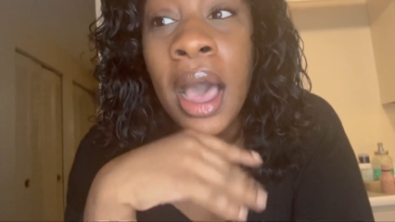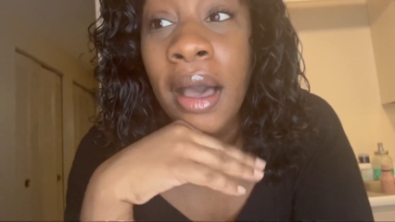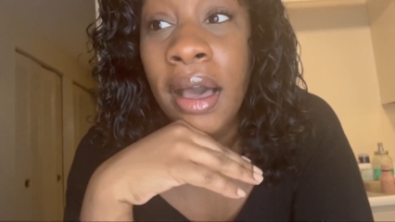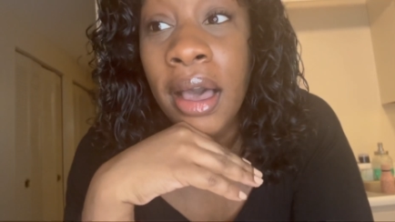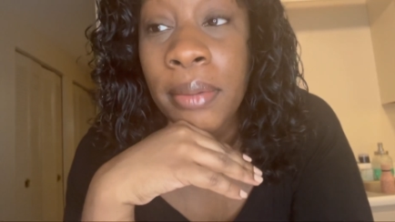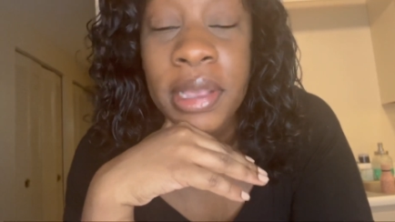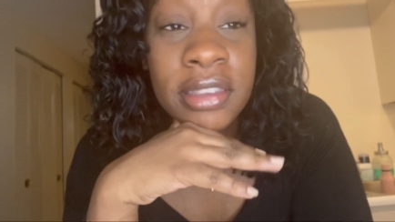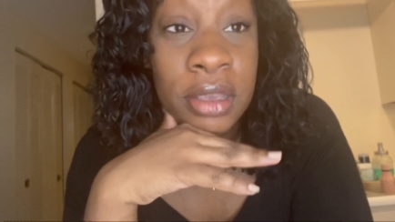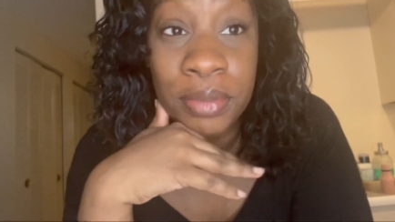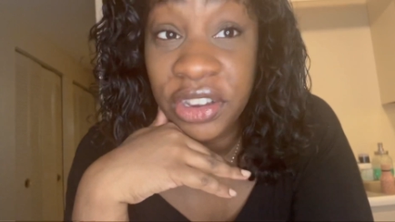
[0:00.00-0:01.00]
It's
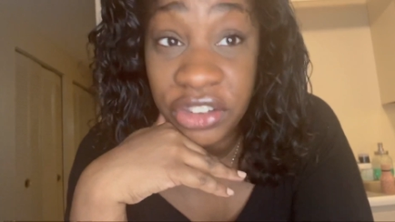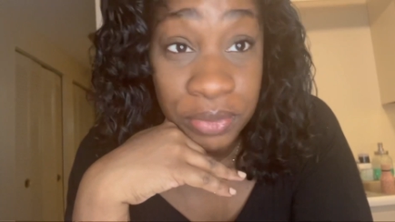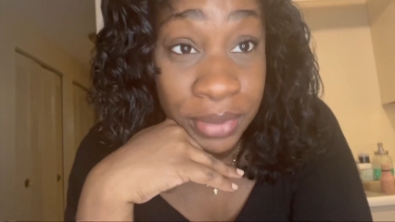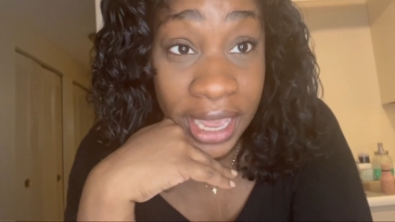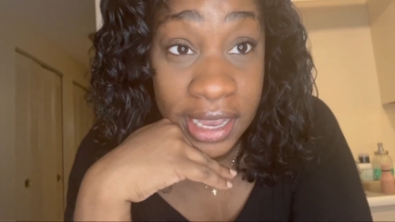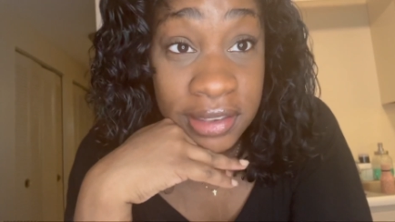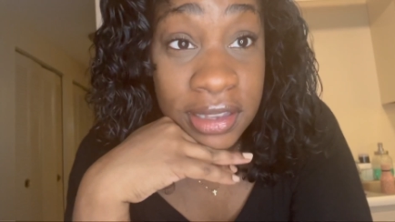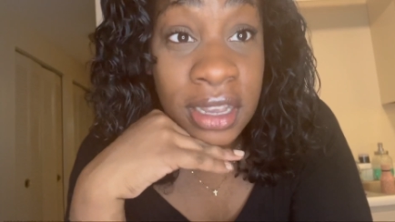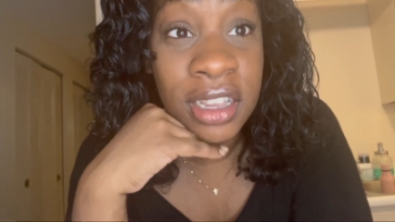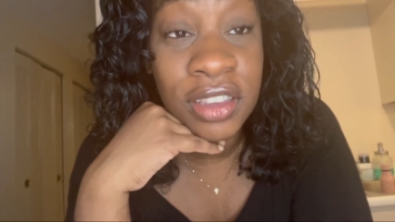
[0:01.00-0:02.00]
commission based.
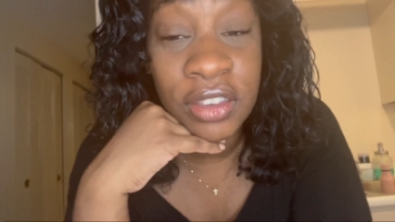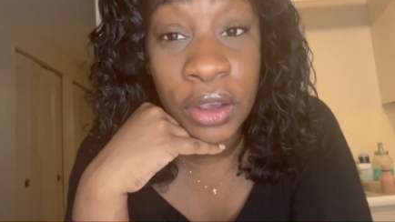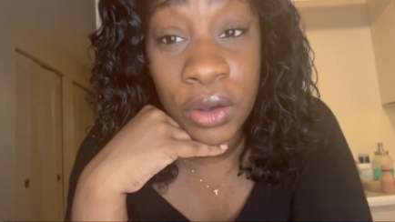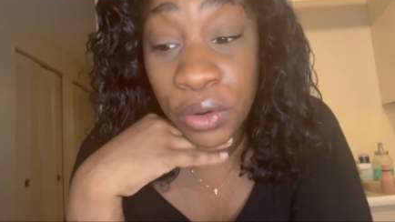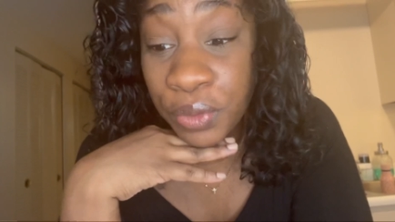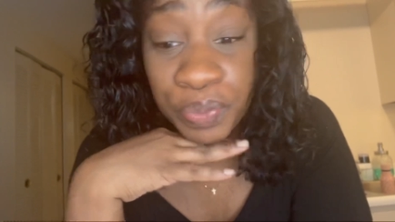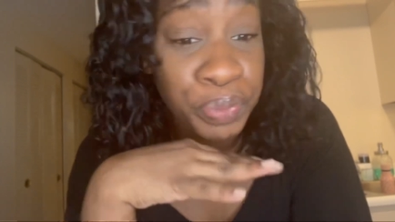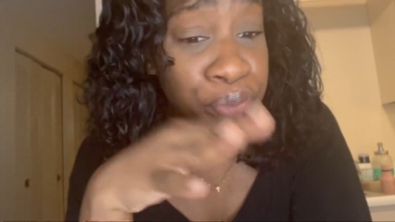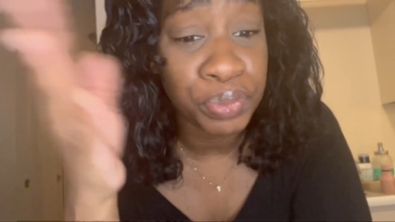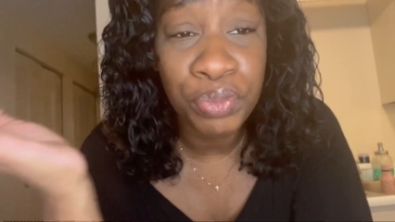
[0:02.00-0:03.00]
So
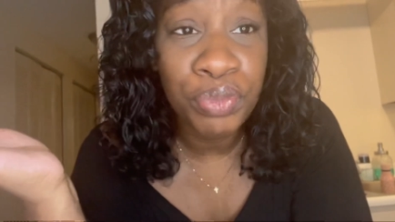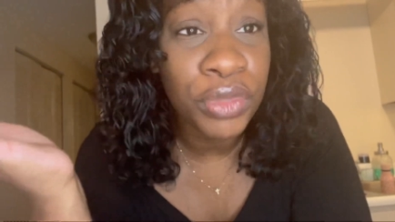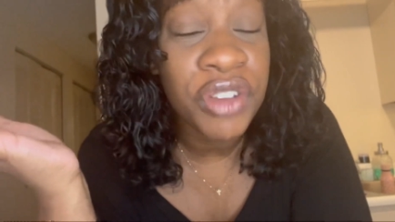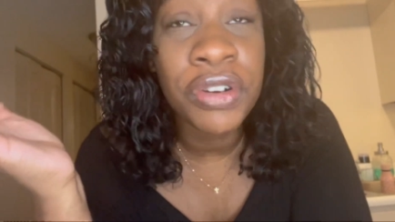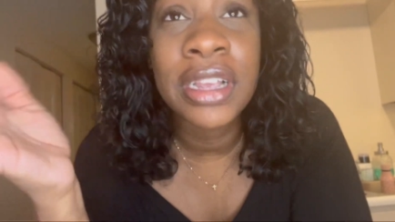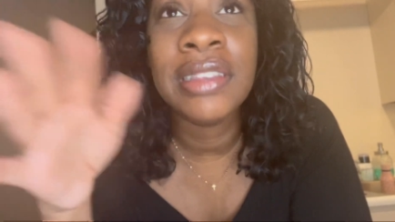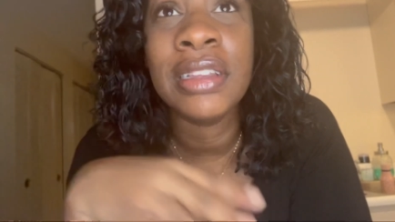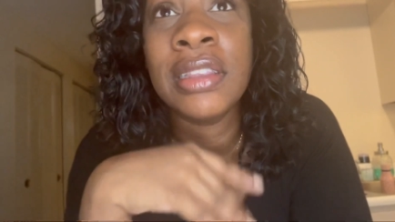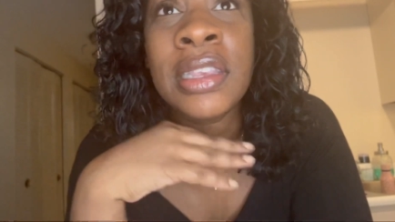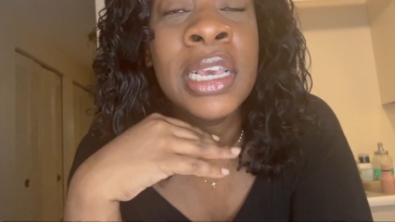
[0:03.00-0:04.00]
for
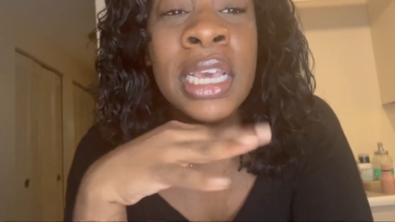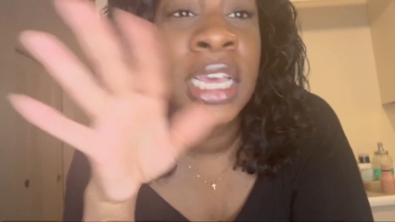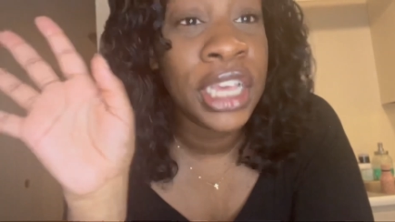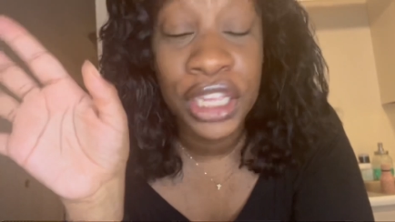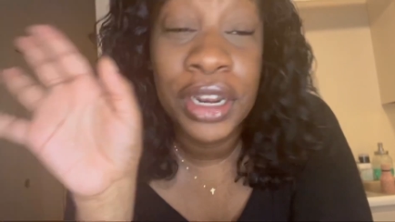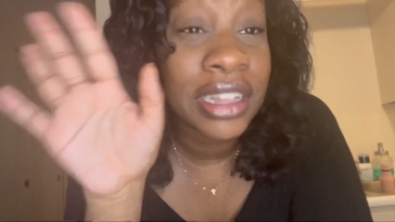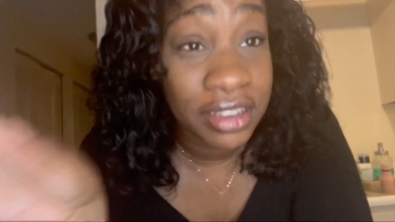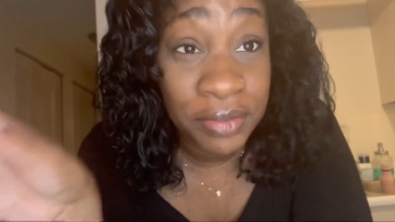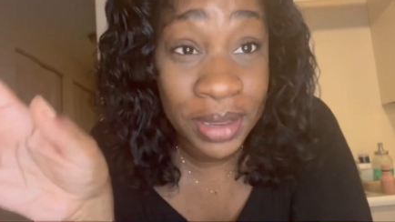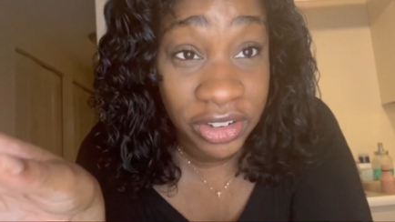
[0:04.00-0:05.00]
instance, it's
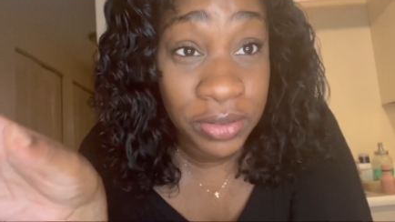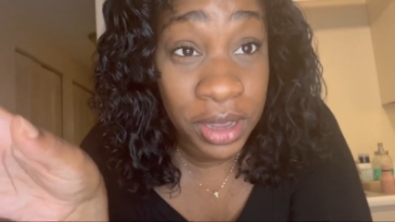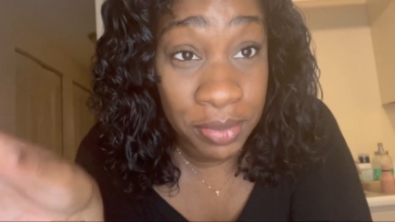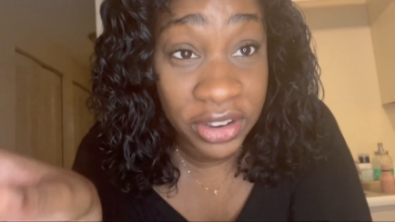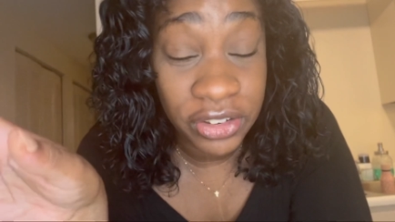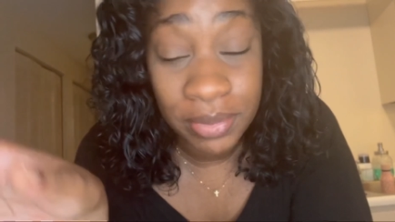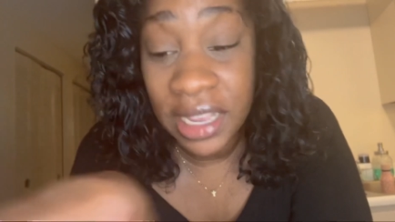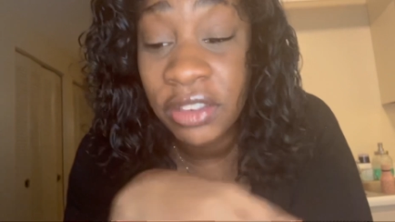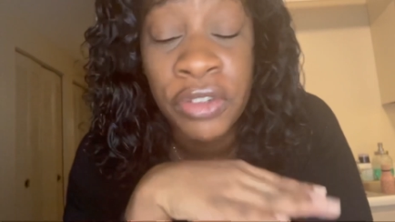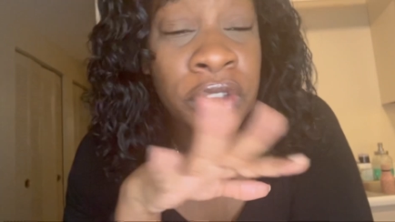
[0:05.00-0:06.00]
commission
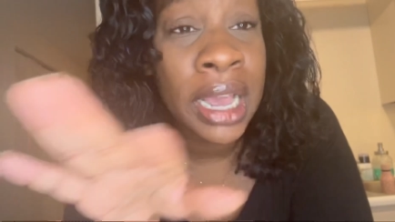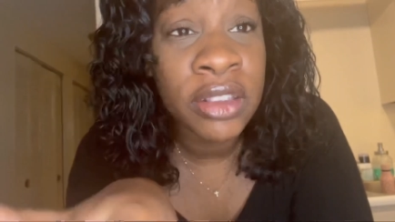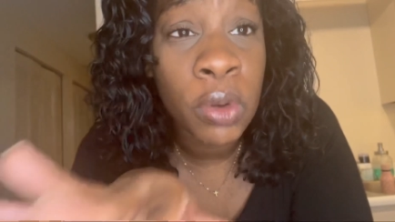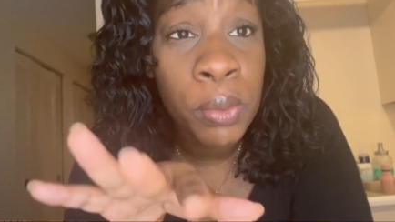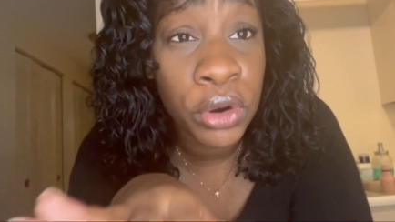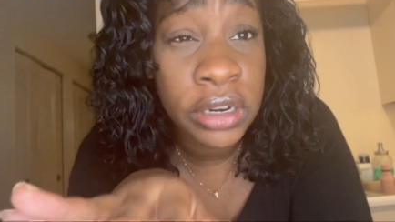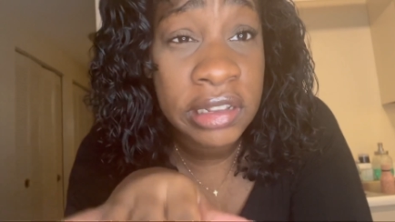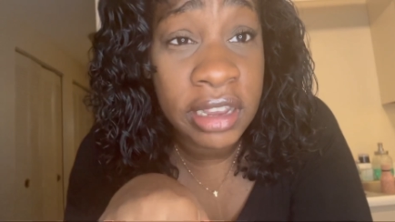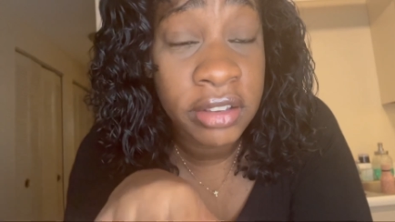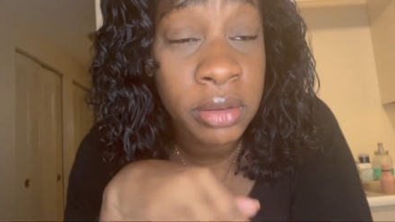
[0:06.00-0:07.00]
based. So if you guys want more
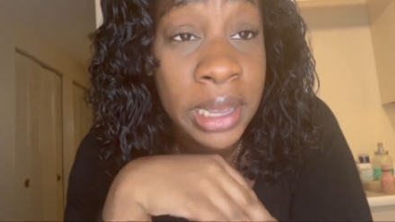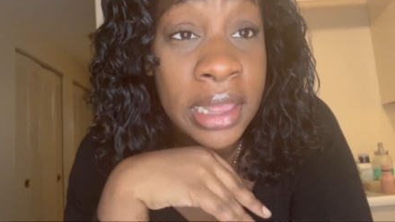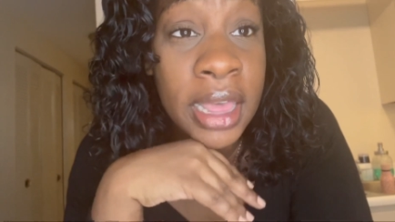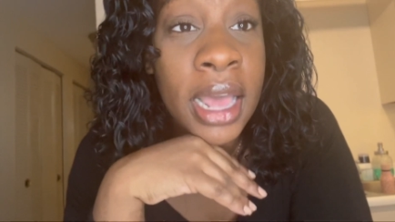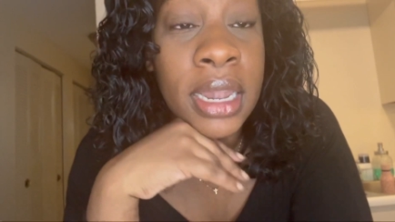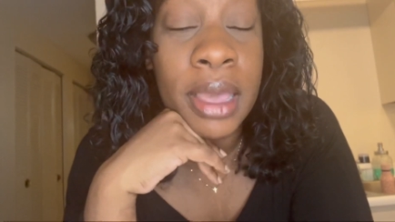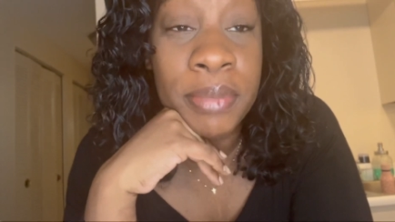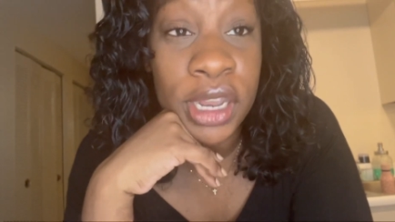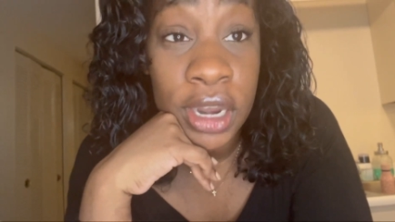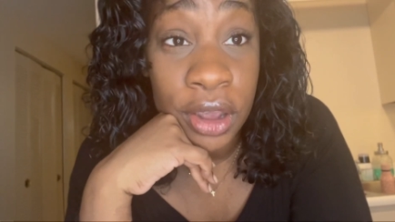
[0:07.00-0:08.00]
details about that, let
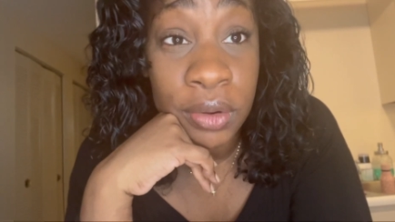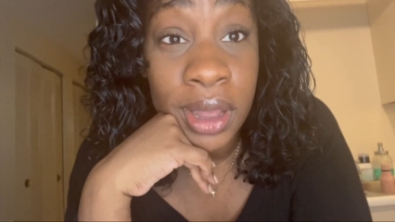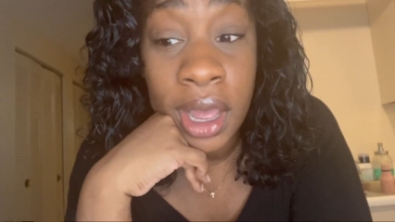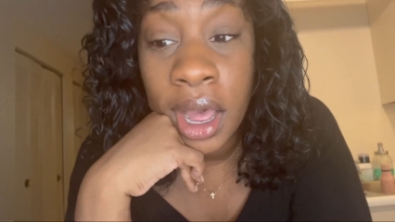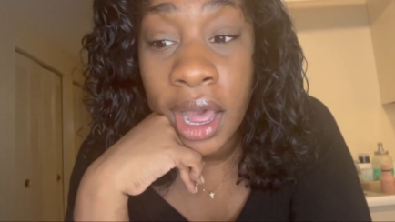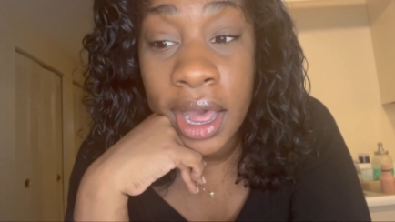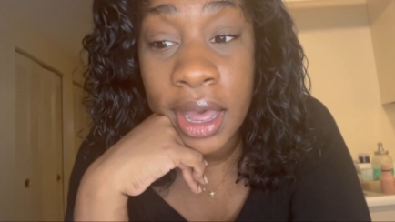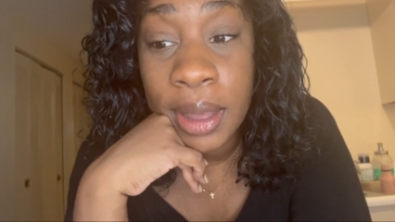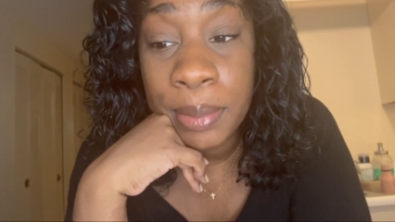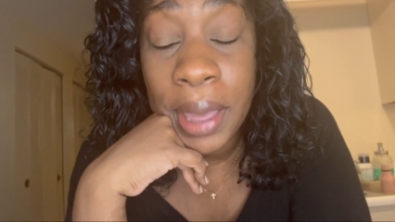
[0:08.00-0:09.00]
me know.
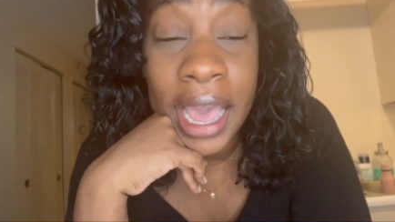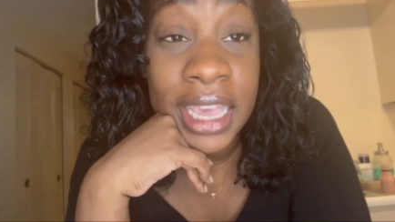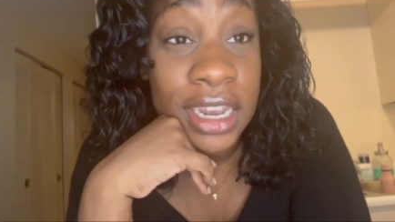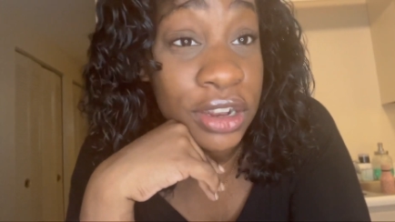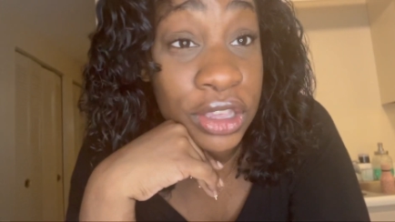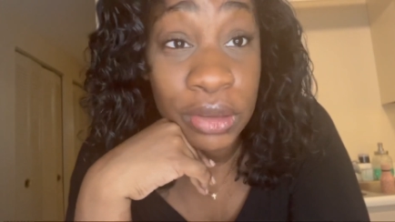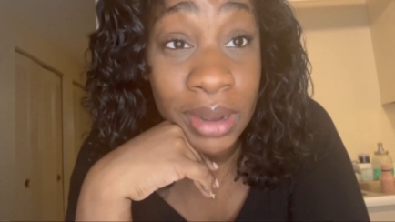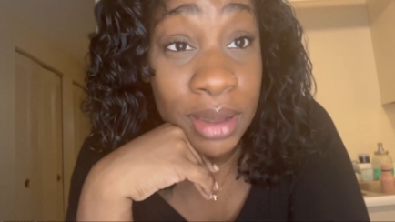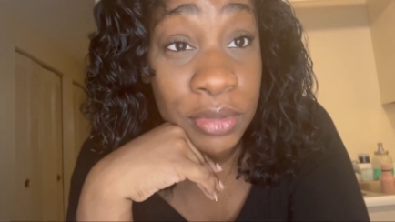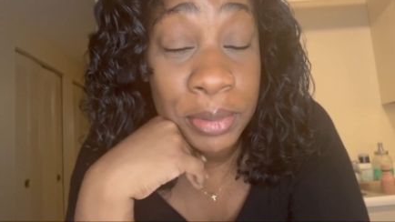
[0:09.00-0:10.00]
I can hook you
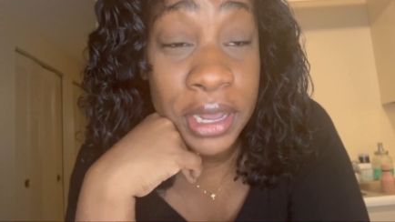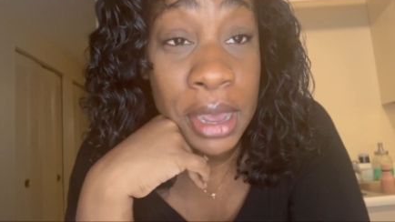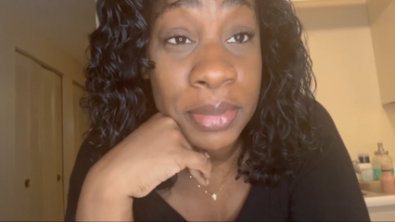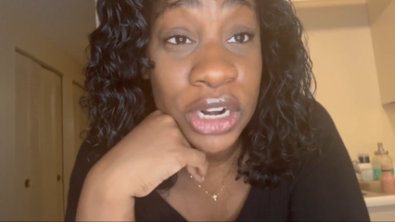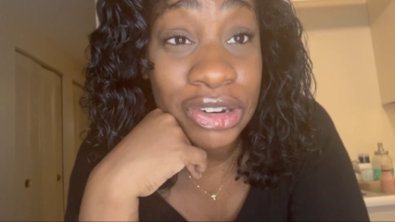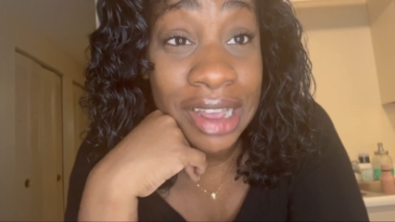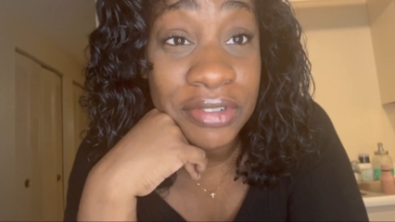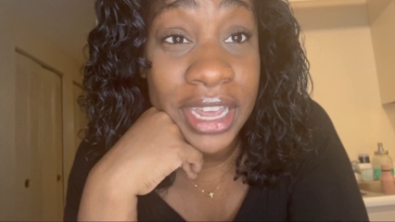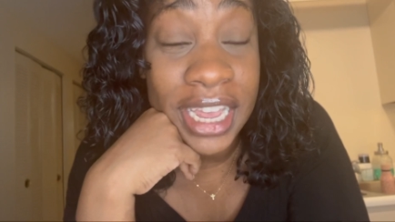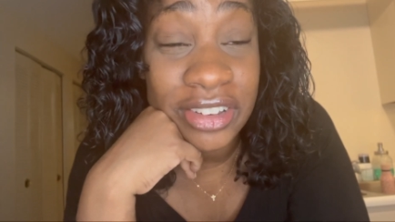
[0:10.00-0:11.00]
up with becoming a
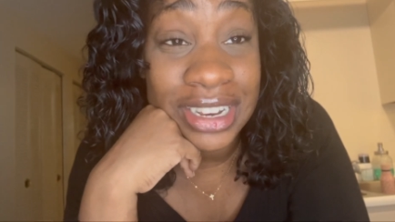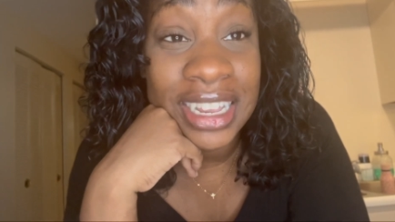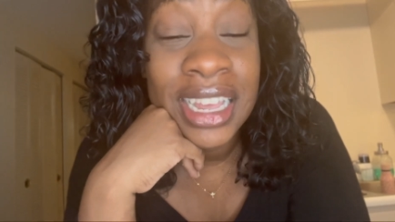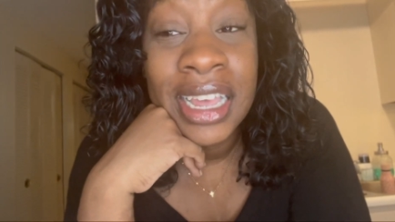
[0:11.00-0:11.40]
travel agent.